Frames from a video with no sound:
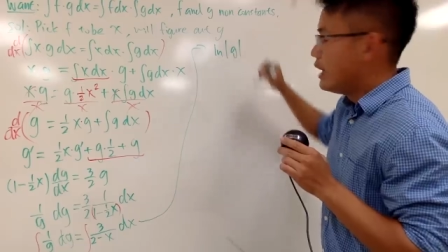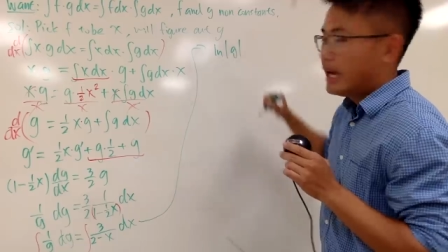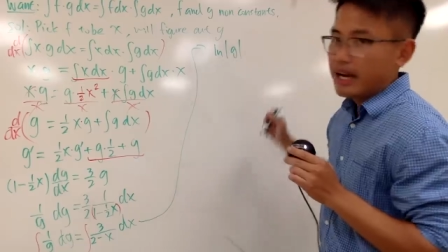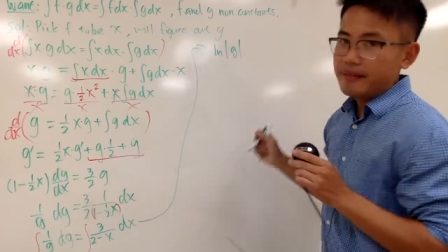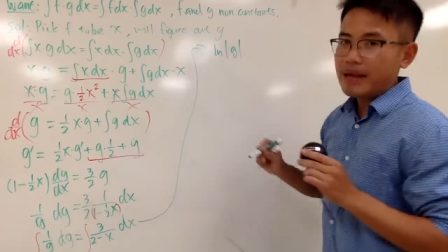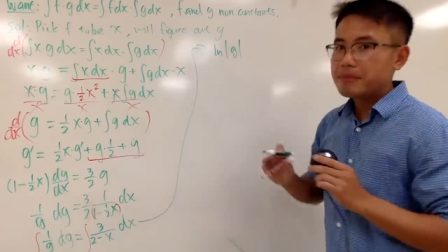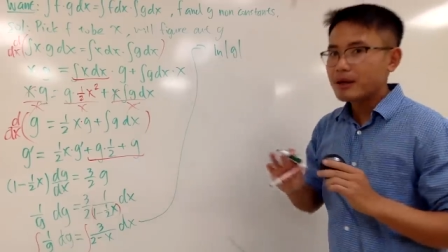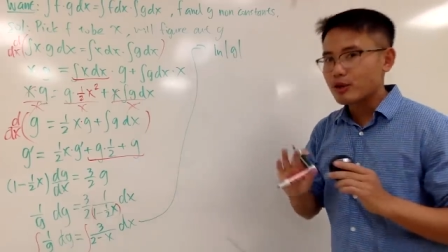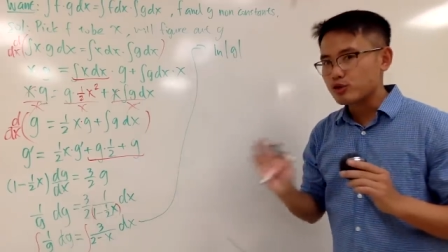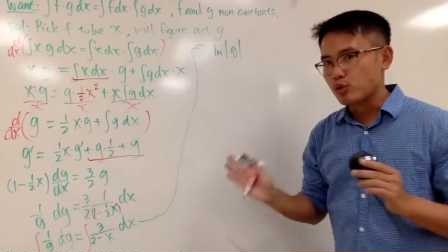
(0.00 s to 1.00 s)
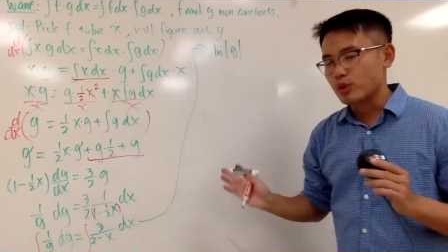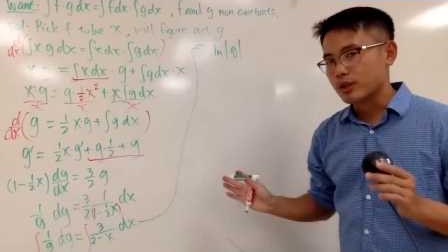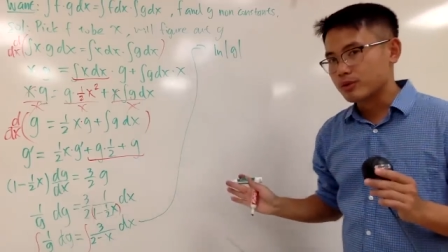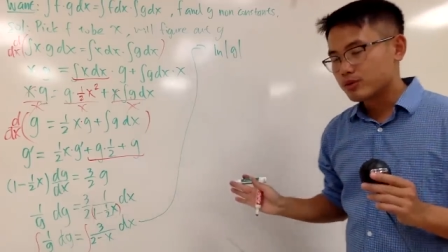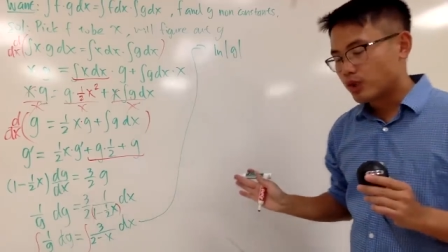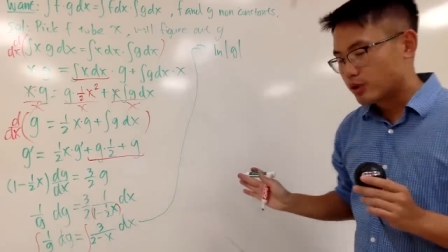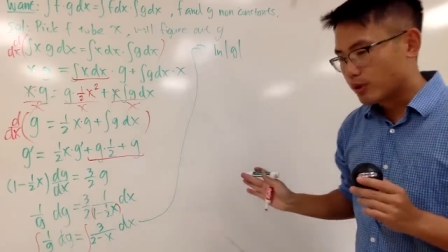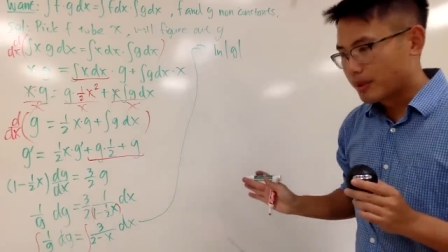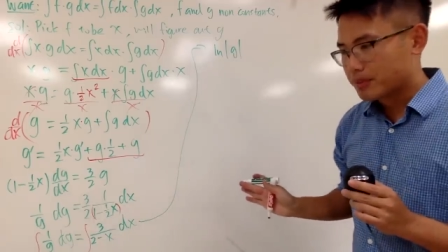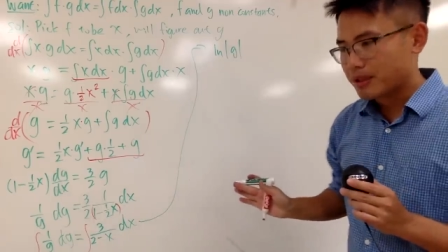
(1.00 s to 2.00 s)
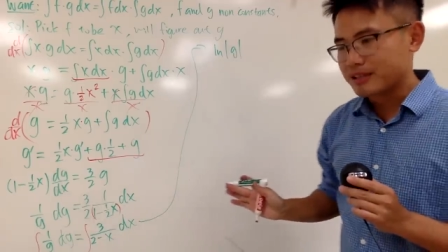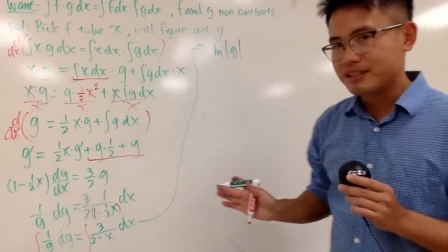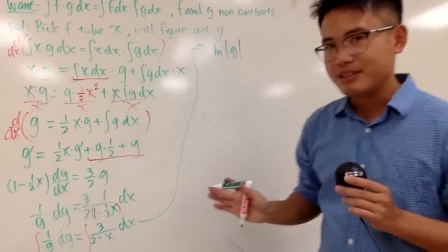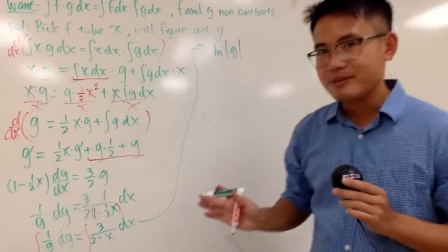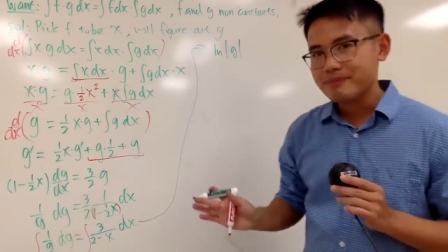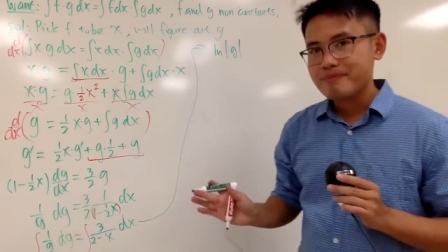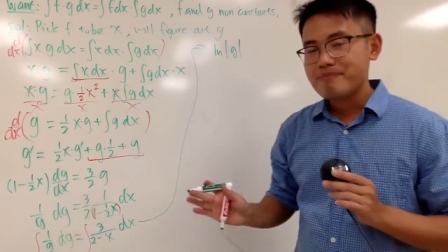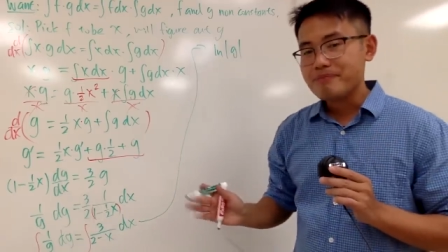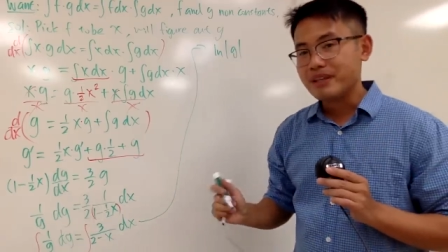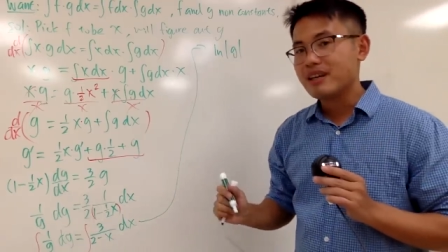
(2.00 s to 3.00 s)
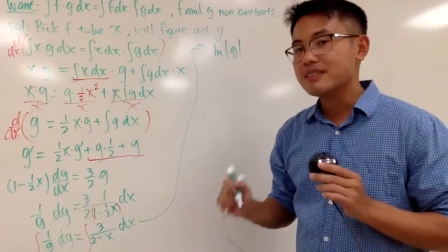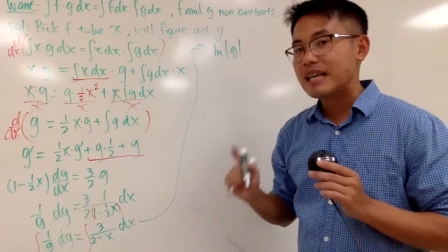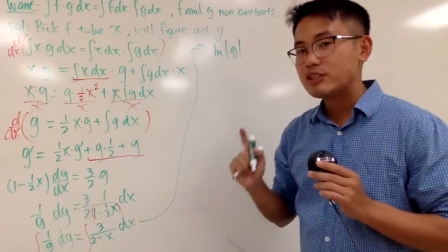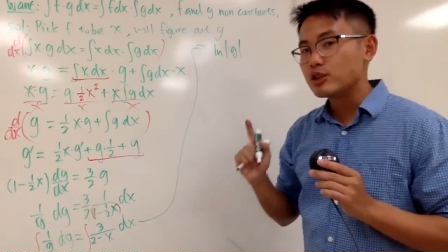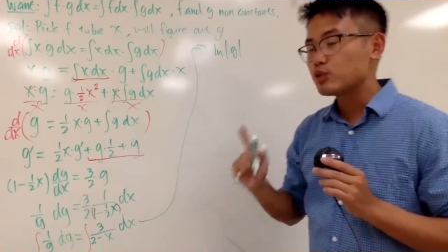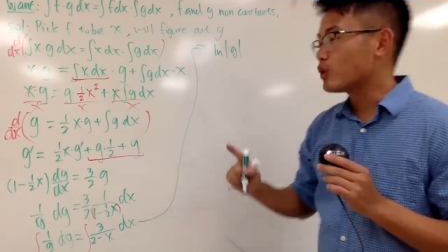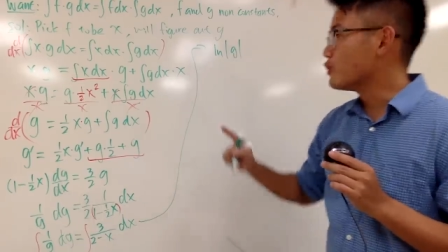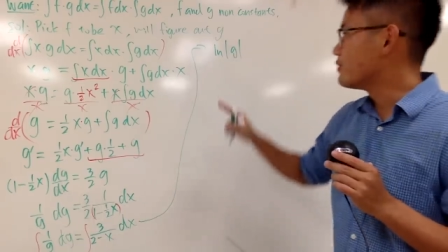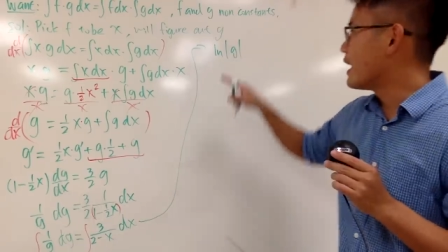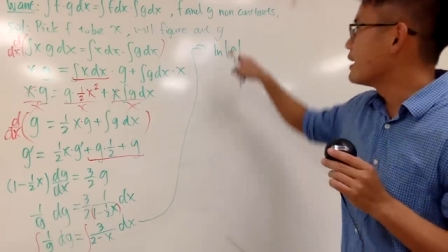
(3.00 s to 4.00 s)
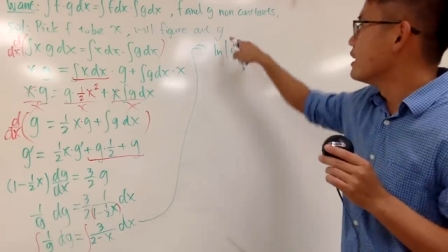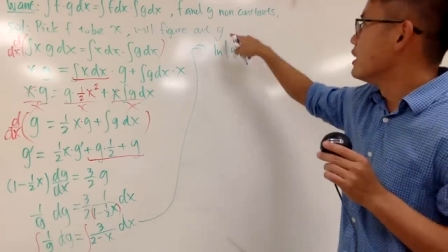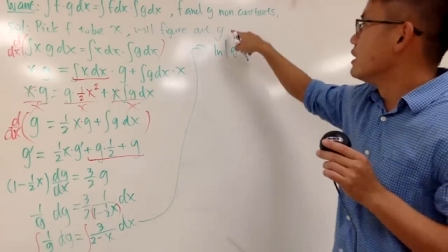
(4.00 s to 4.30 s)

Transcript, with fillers: And I'm not going to worry about the plus c because I just want to find